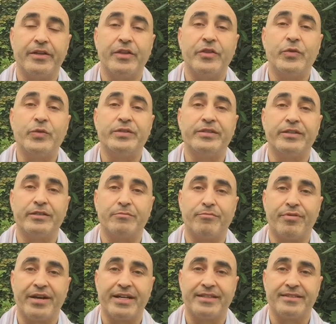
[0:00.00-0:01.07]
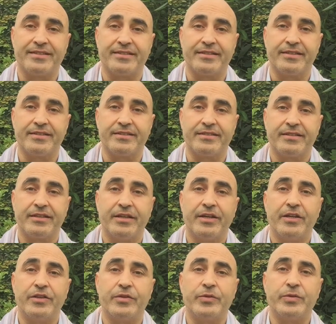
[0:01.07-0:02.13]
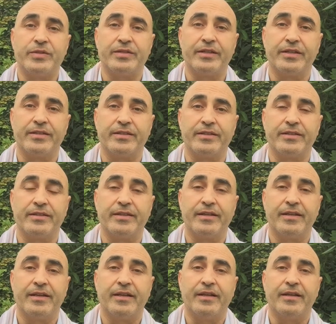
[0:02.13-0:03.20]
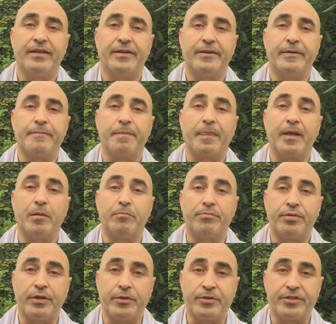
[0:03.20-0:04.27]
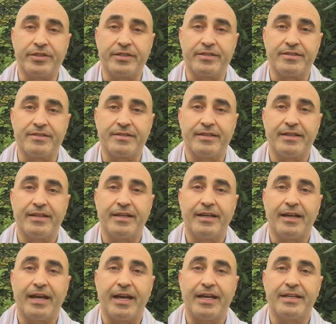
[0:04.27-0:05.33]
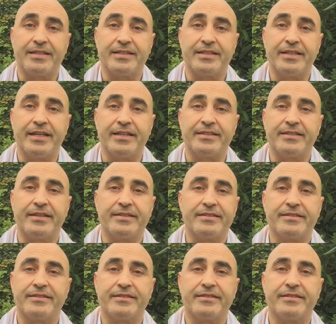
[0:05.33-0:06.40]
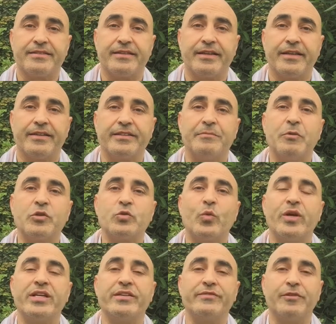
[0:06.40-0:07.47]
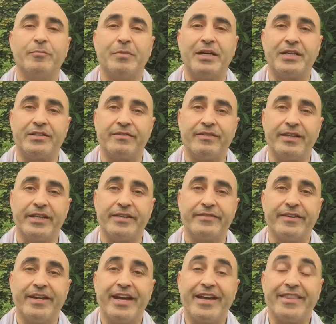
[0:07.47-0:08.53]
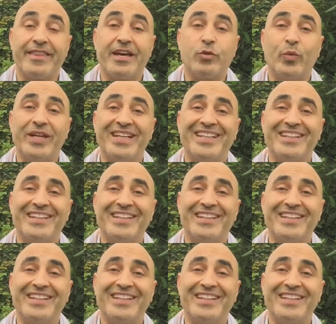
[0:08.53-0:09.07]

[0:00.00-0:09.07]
through certain practices, through certain approaches, and it's the most wonderful part of life that we